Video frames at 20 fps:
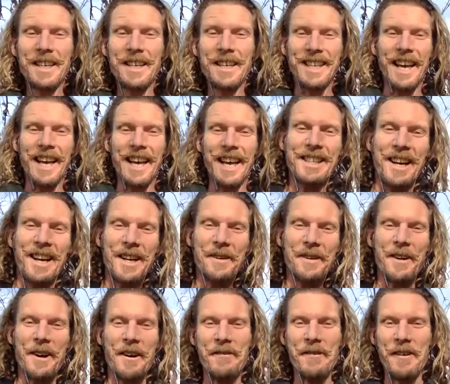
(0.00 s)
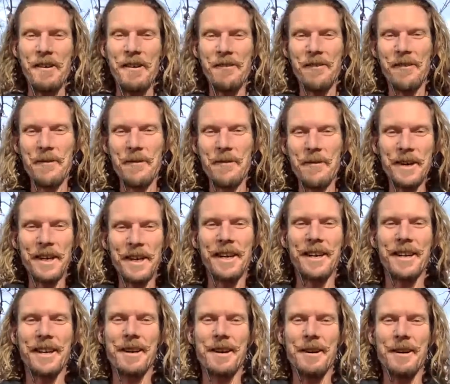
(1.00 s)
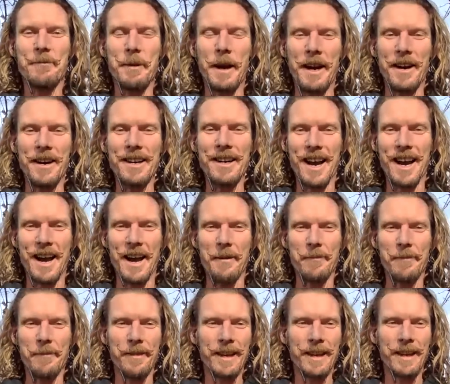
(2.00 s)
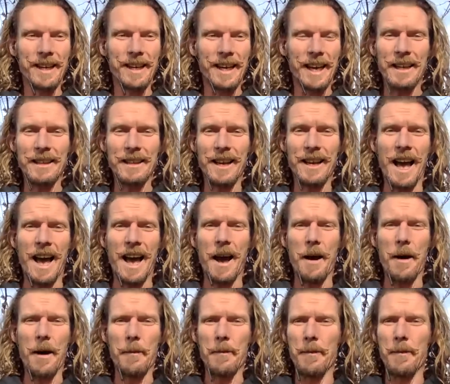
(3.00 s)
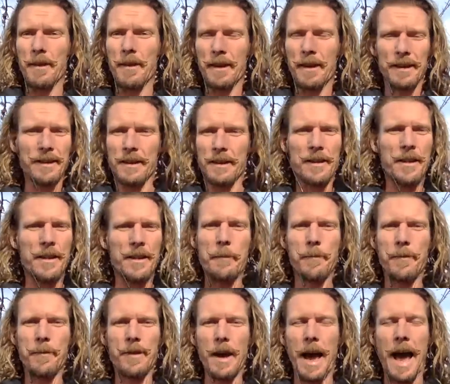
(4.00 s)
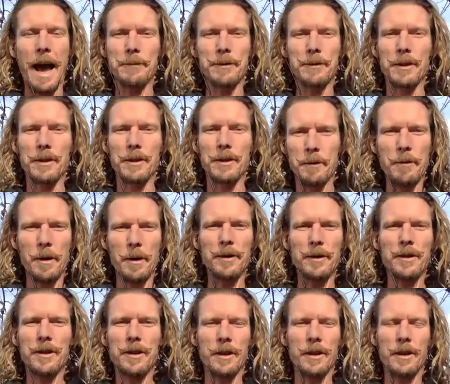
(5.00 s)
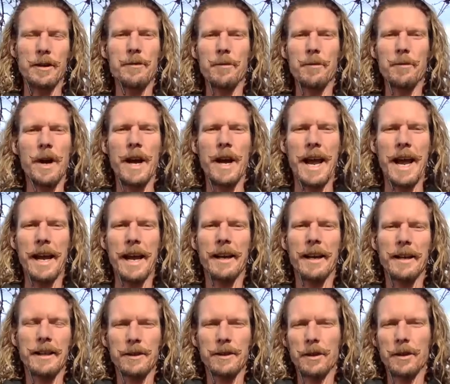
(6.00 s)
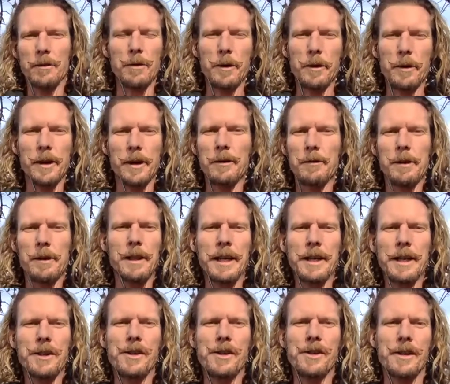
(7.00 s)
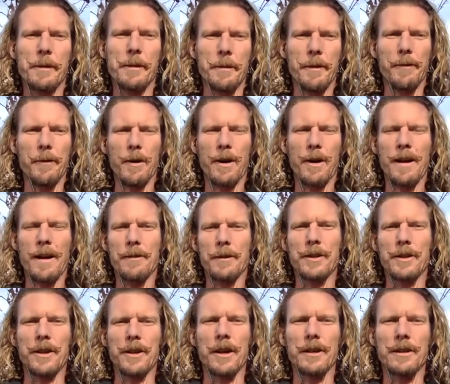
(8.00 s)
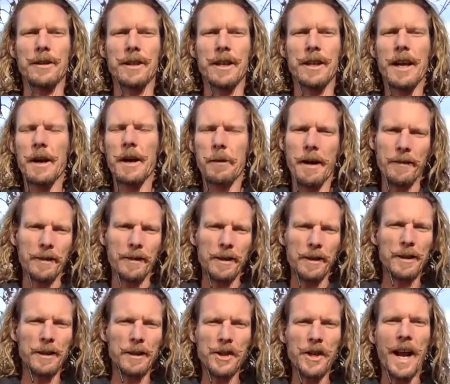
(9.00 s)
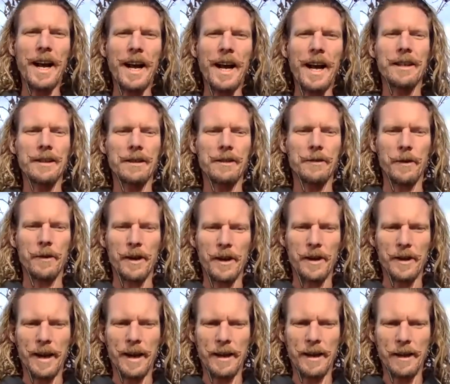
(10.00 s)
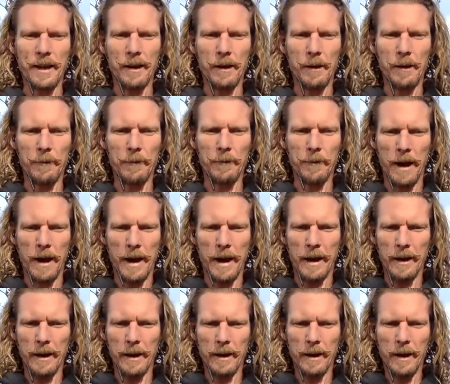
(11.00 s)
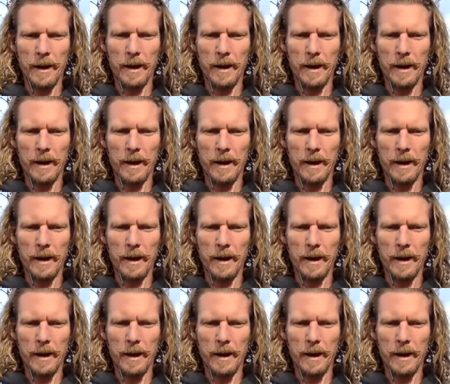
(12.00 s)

today to talk about a very familiar paradigm. It's the absolute most certain way to ruin a relationship before it ever starts. We have a little checklist for you that I think you'll find,